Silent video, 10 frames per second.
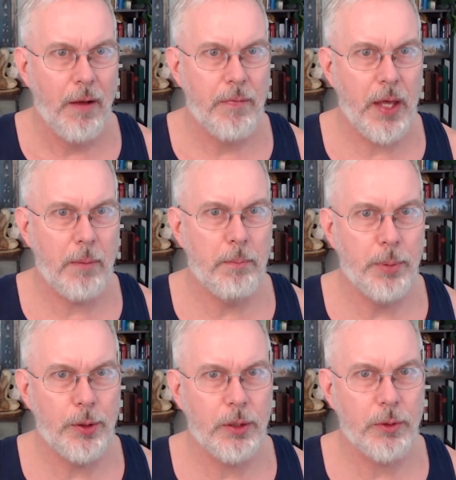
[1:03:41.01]
that
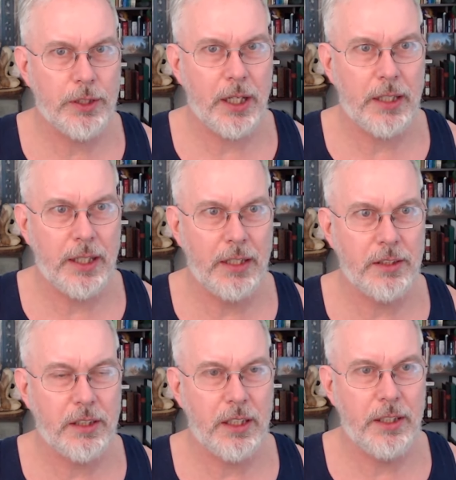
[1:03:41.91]
Buddha was
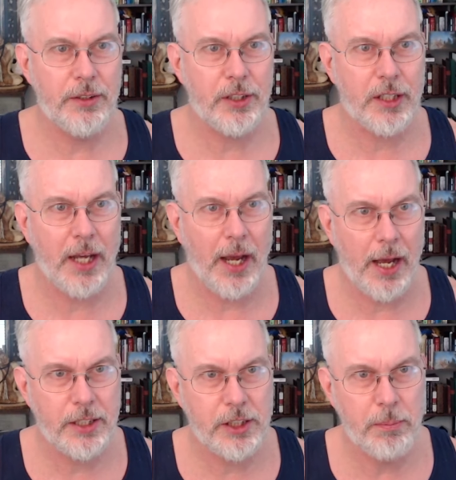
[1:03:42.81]
against
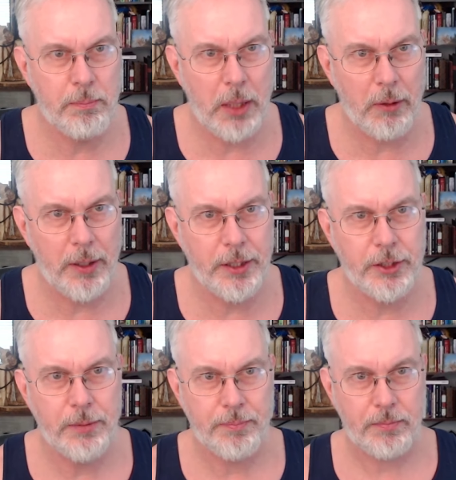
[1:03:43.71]
inter-caste marriage.